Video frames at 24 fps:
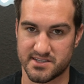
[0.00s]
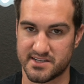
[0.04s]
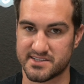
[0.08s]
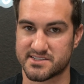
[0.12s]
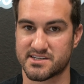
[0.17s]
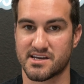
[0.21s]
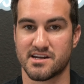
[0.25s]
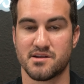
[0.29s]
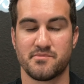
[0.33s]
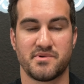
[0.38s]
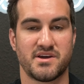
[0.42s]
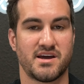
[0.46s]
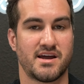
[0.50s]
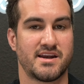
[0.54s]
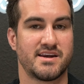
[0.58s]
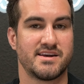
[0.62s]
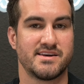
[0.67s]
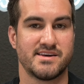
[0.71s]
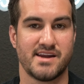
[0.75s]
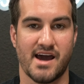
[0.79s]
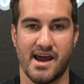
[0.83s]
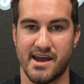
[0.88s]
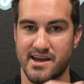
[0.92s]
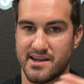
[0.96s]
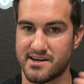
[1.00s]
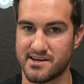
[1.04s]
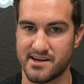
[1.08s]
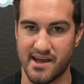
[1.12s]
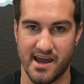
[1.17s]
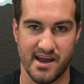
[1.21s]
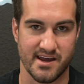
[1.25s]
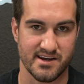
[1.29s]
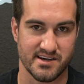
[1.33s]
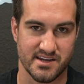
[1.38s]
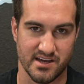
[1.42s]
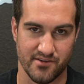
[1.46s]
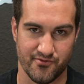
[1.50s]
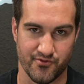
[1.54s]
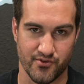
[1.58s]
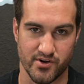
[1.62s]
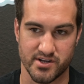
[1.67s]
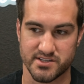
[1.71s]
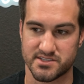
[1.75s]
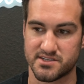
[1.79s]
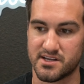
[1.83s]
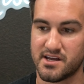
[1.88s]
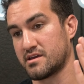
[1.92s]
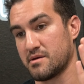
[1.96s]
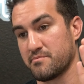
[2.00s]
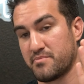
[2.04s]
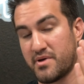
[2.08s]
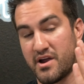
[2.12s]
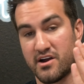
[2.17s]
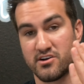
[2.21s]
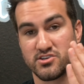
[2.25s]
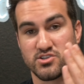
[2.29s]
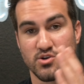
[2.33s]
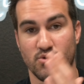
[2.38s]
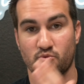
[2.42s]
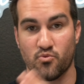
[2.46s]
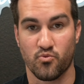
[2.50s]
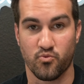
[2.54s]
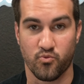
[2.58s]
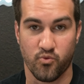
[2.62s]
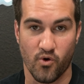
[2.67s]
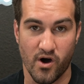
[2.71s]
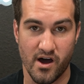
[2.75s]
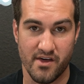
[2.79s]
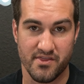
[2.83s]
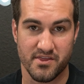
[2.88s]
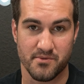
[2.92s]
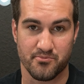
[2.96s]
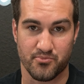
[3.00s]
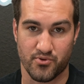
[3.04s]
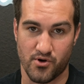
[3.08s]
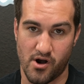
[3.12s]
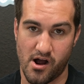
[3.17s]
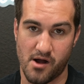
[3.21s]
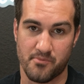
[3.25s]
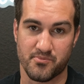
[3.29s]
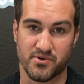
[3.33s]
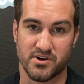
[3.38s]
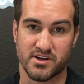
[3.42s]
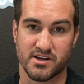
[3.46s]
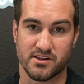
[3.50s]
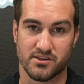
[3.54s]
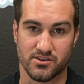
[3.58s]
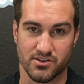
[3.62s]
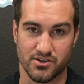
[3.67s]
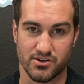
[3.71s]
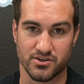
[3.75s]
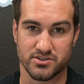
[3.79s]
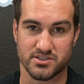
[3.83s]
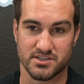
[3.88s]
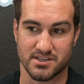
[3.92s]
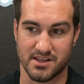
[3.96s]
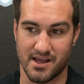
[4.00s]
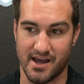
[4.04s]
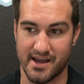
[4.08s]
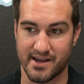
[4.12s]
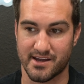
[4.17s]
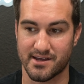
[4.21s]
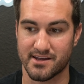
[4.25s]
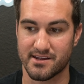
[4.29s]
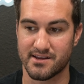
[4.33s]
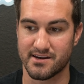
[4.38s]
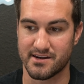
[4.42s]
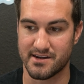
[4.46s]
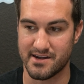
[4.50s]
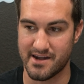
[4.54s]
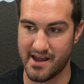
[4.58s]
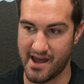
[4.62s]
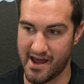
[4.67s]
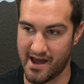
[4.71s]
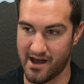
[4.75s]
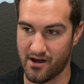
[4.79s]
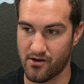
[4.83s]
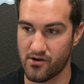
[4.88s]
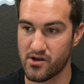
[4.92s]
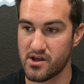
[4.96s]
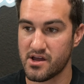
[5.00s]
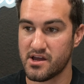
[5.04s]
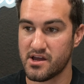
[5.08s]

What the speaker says: It's going to be a night and day difference compared to what the property looks like now.